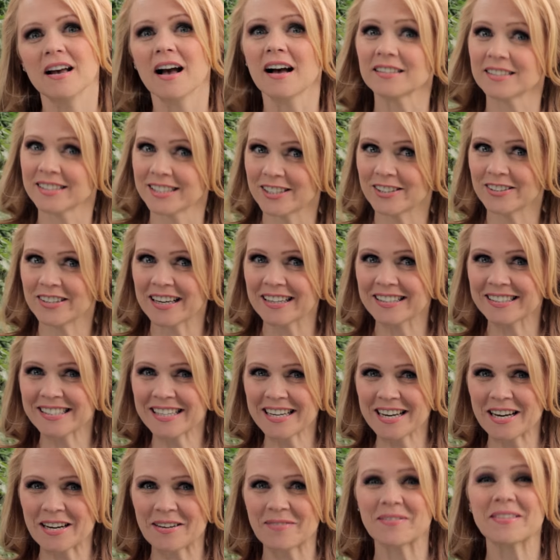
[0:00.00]
See you next
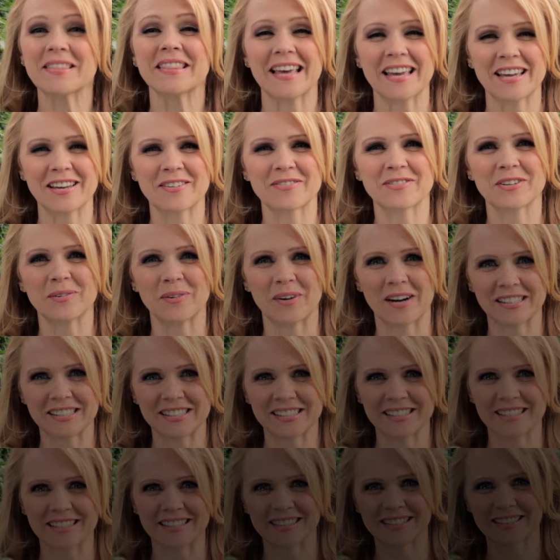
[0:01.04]
time, and thank you for
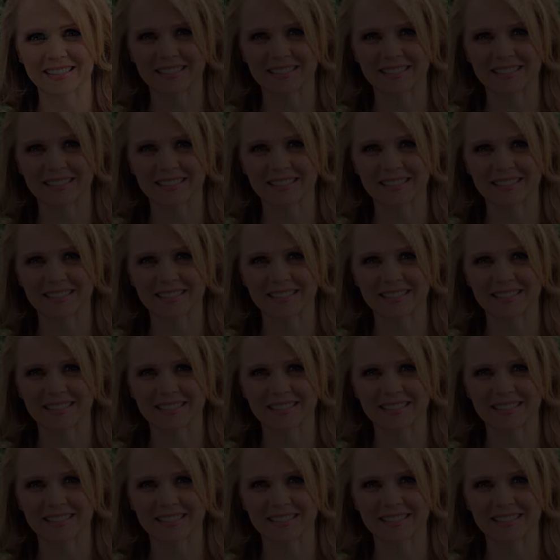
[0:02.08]
watching.